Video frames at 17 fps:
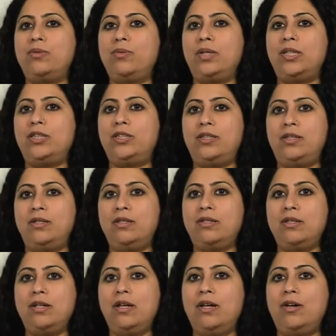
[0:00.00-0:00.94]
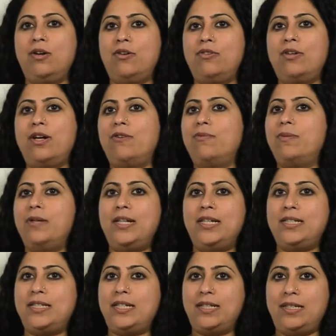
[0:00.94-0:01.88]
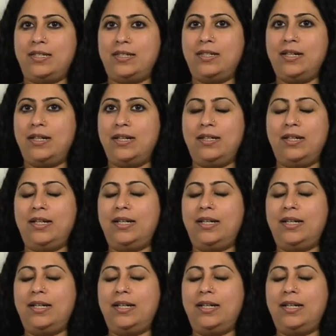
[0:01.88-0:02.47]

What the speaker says: versions of how policing is done.